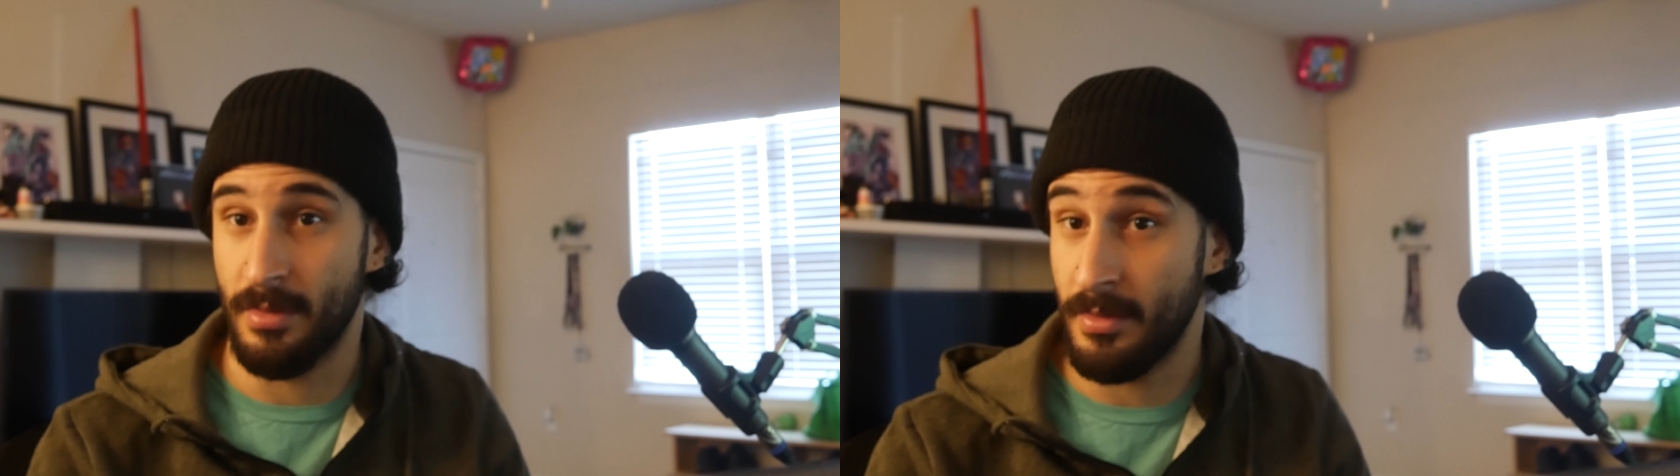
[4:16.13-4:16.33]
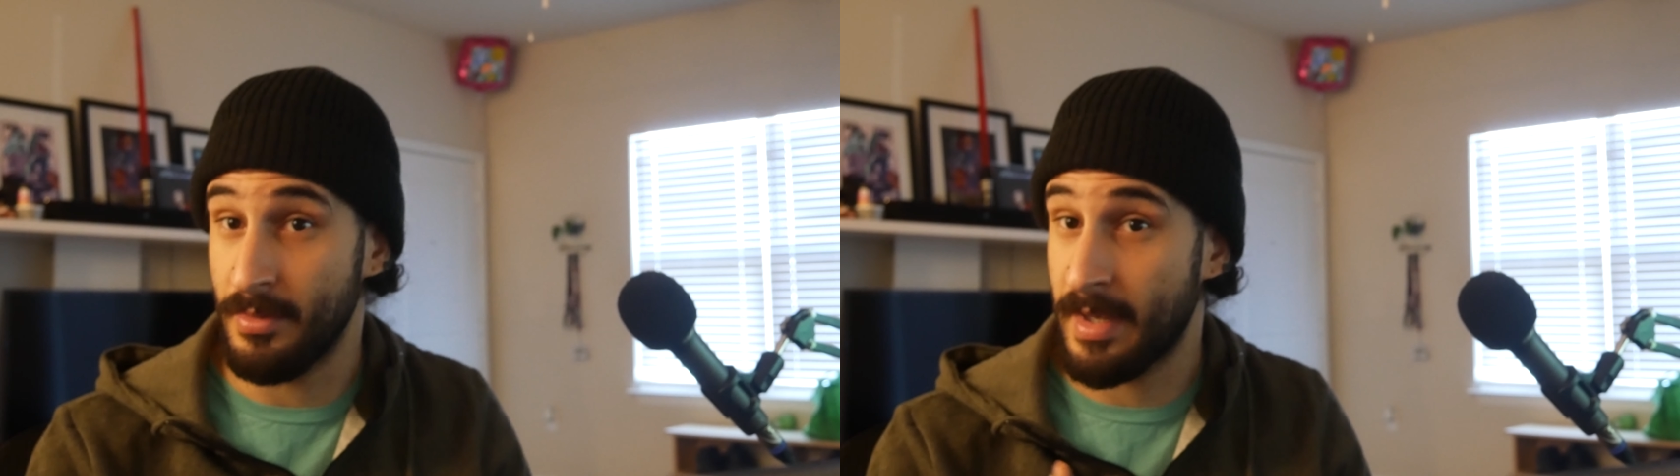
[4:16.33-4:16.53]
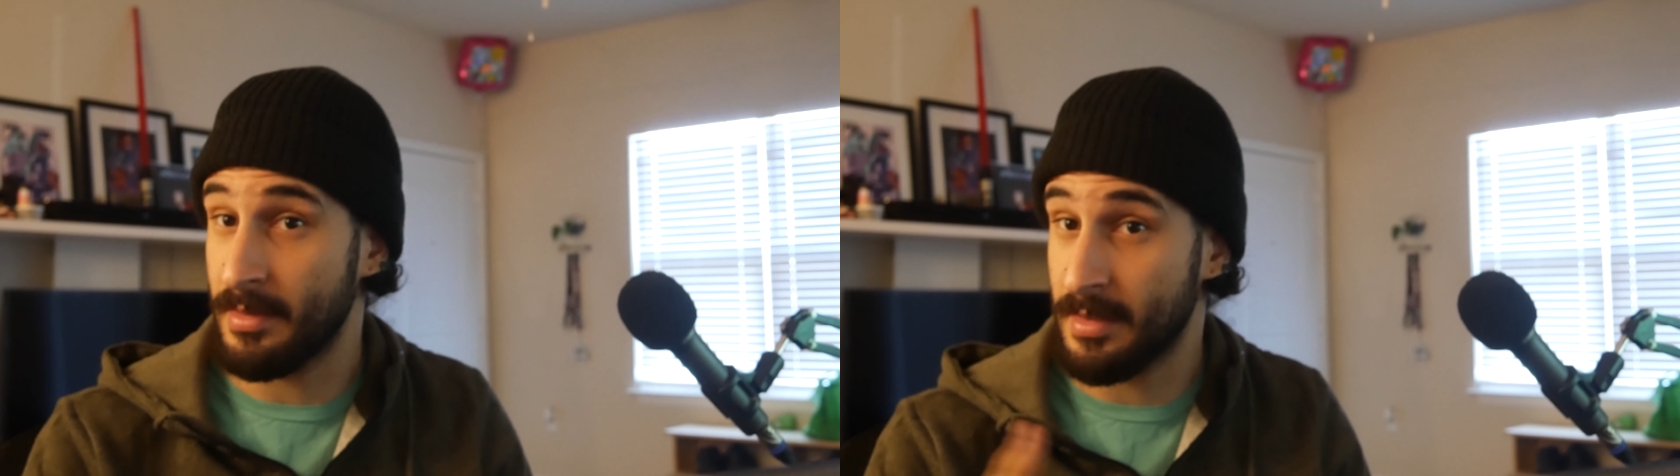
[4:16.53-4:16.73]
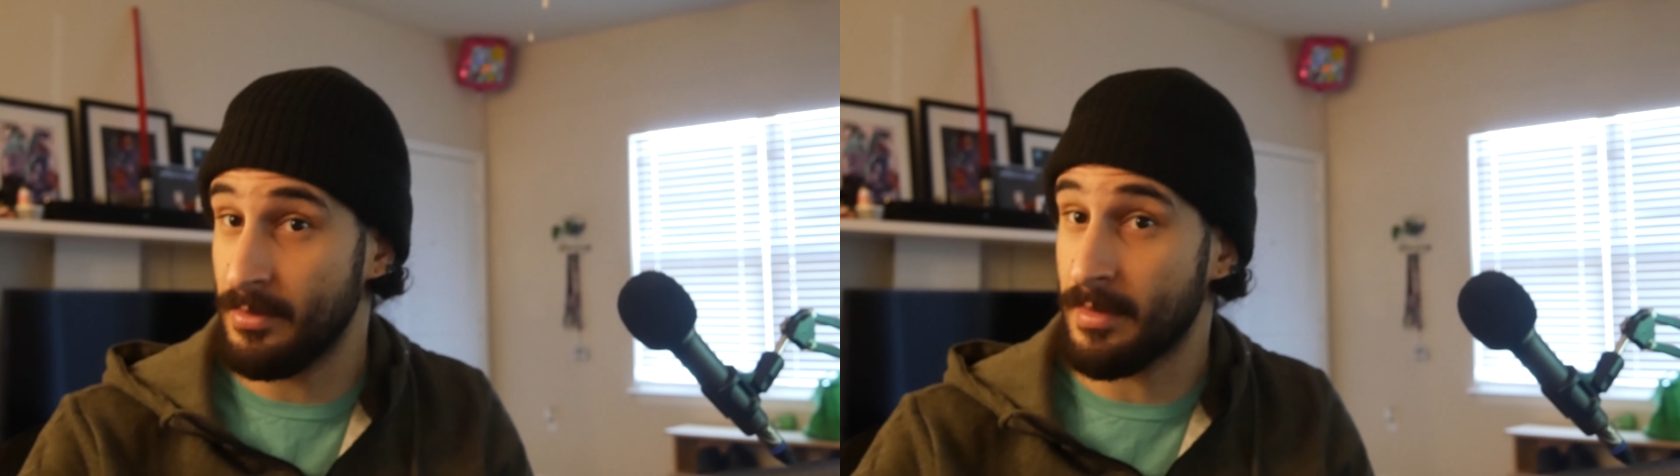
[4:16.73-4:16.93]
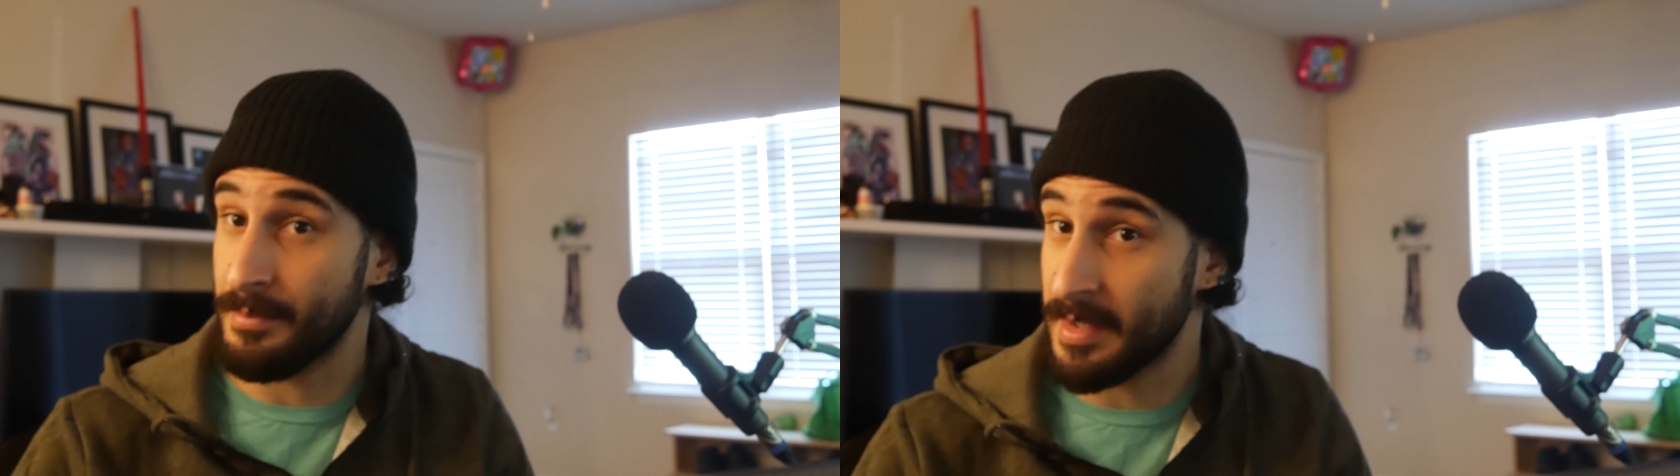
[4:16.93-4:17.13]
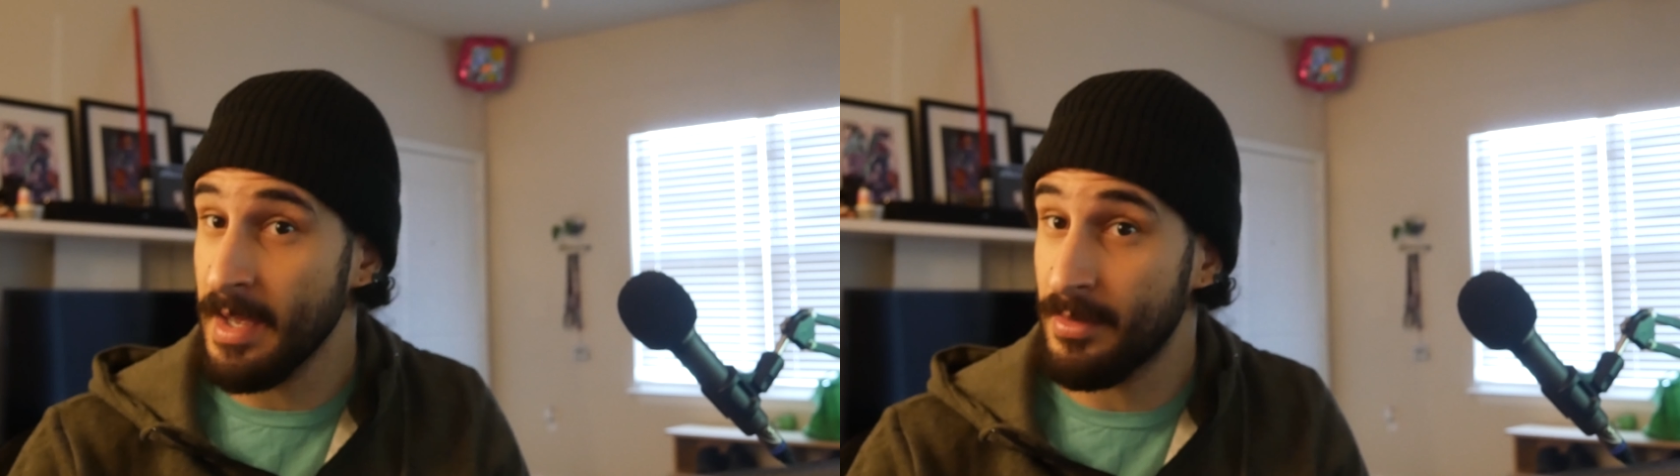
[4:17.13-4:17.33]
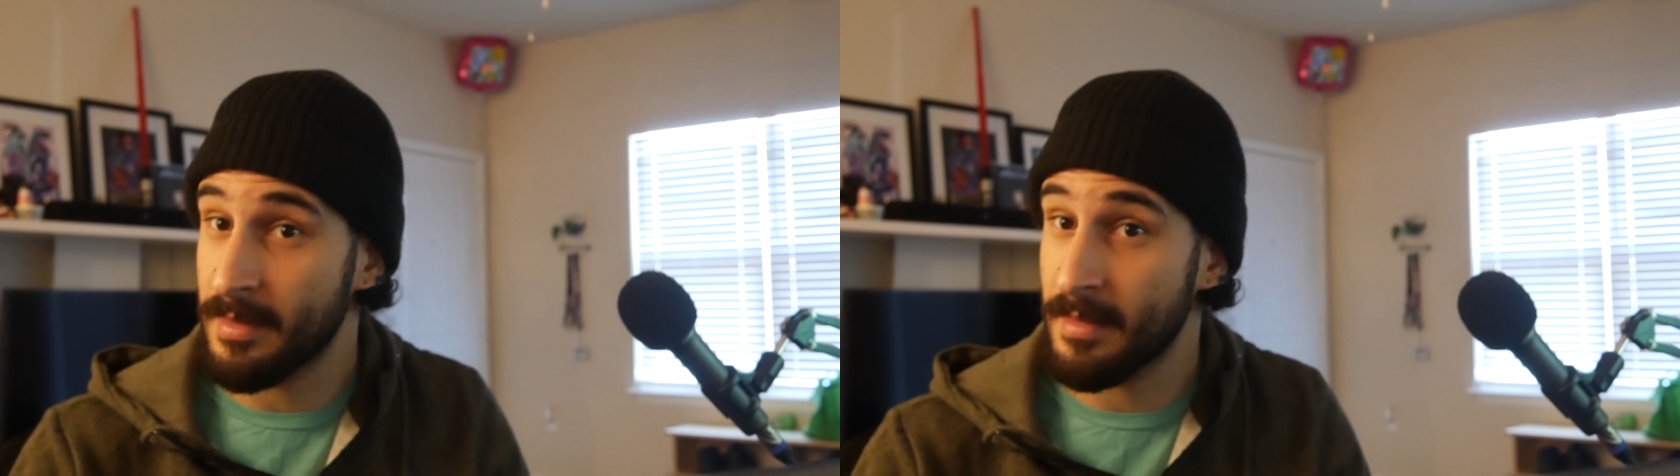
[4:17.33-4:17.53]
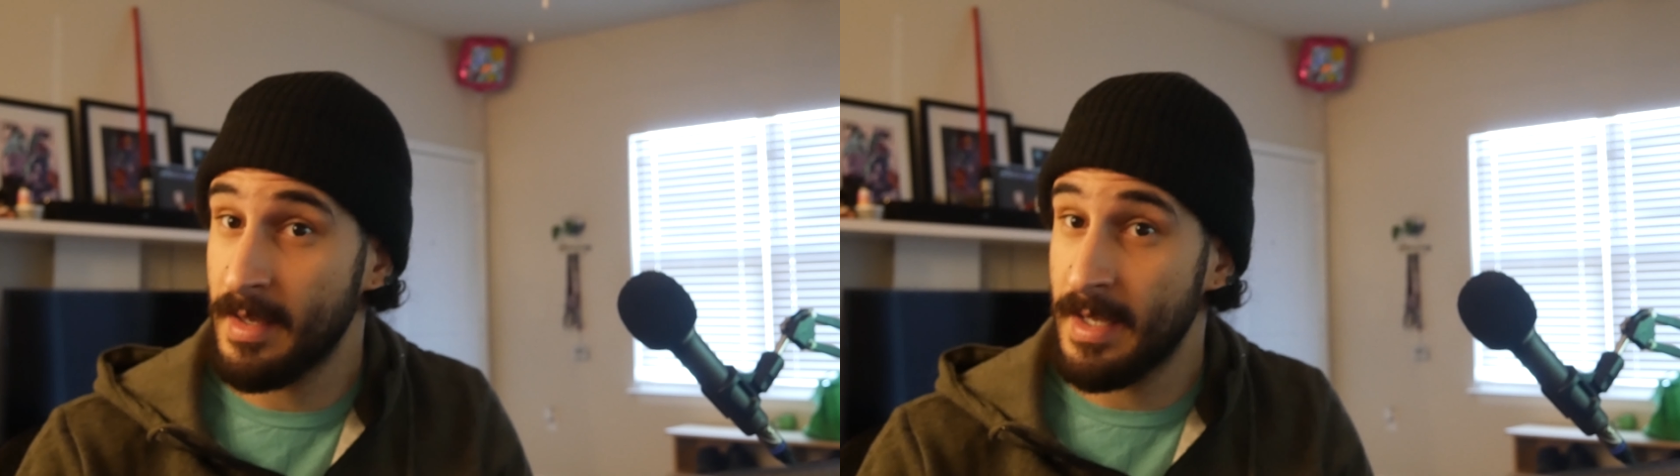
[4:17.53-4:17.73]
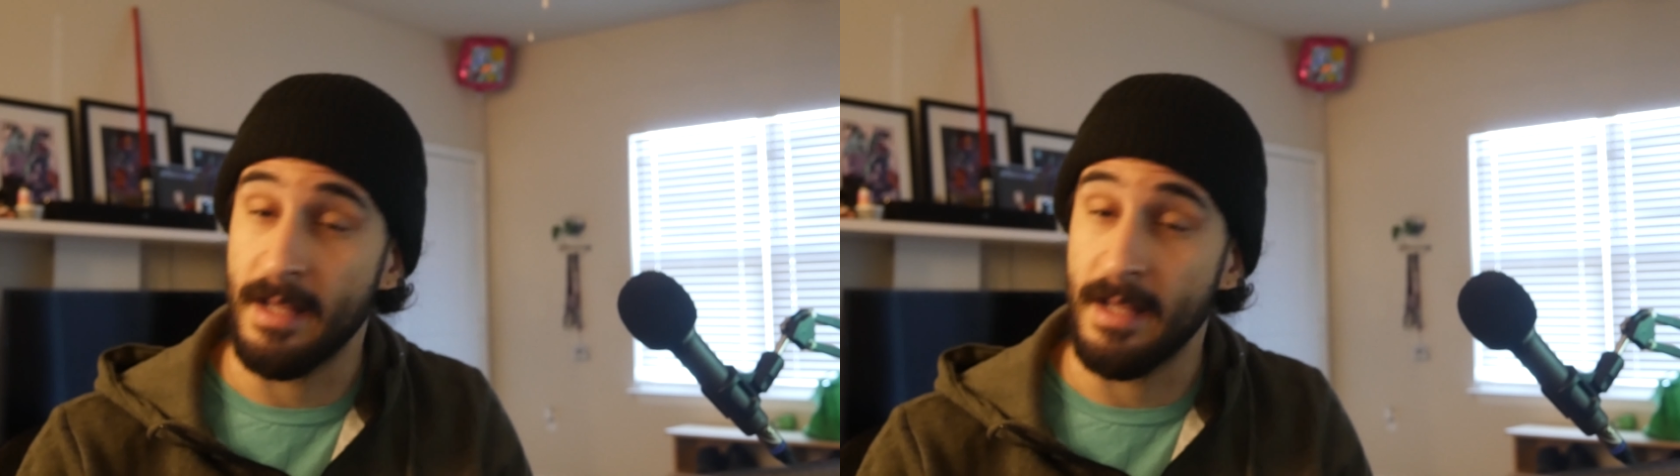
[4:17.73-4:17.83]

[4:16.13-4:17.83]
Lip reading: So you tell it to do something else,